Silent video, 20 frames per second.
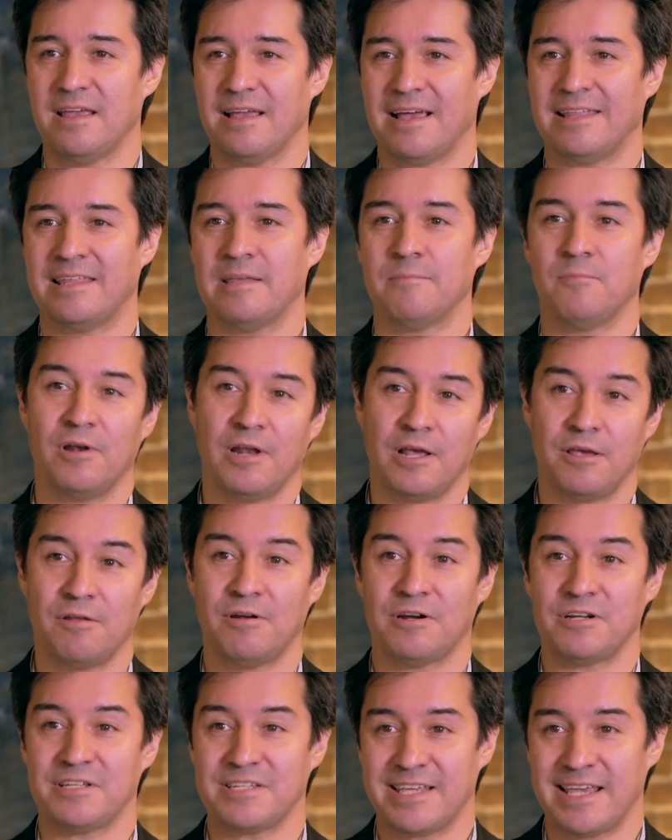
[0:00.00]
at the
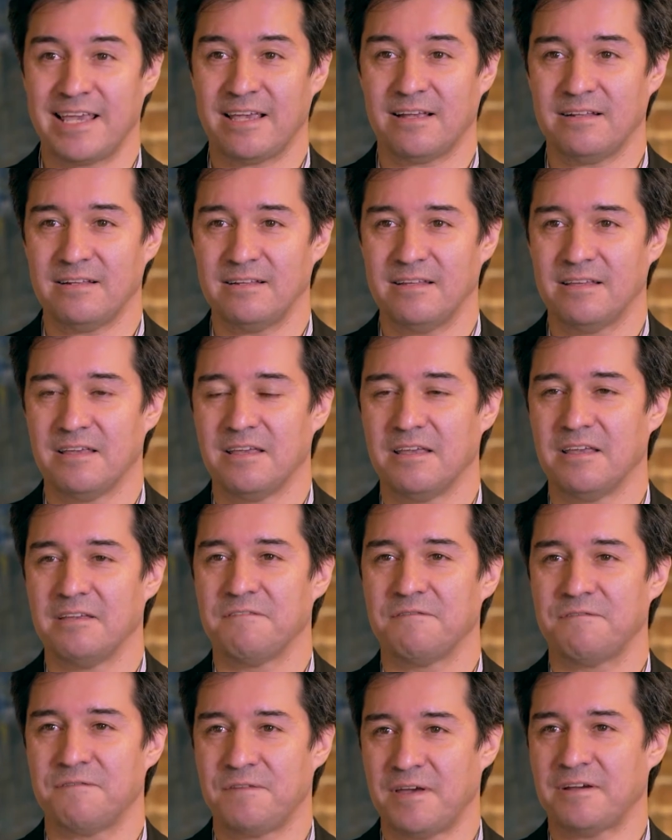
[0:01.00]
molecular scale,
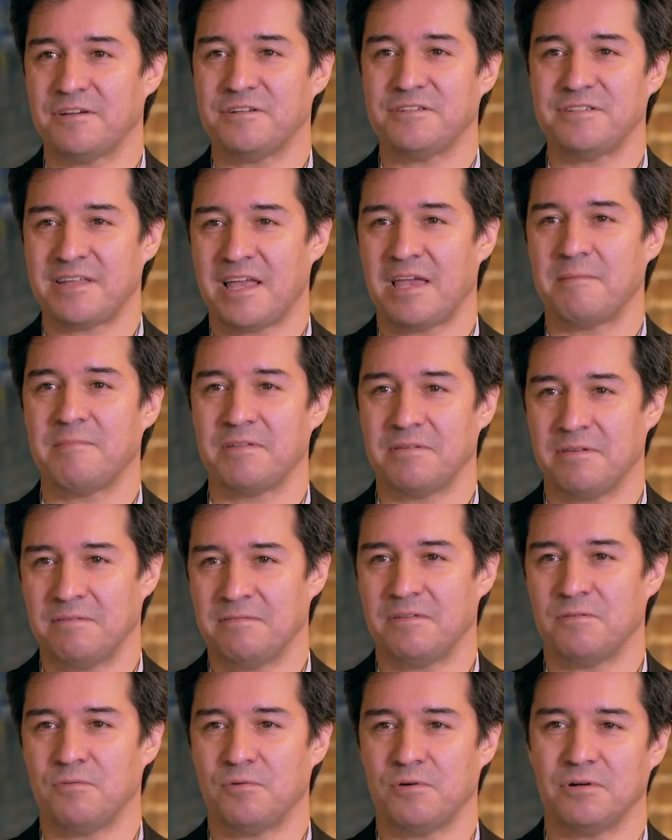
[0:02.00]
first time
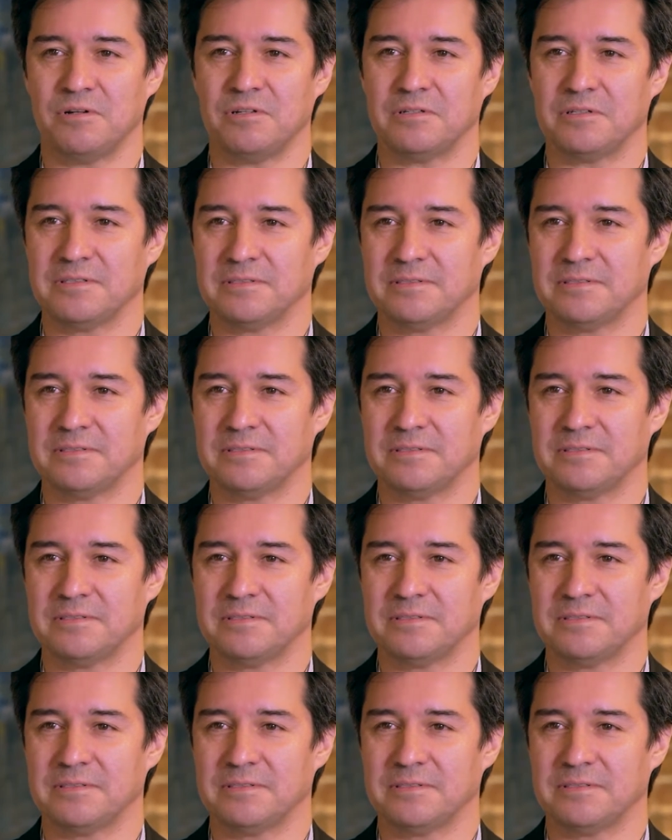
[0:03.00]
in the world.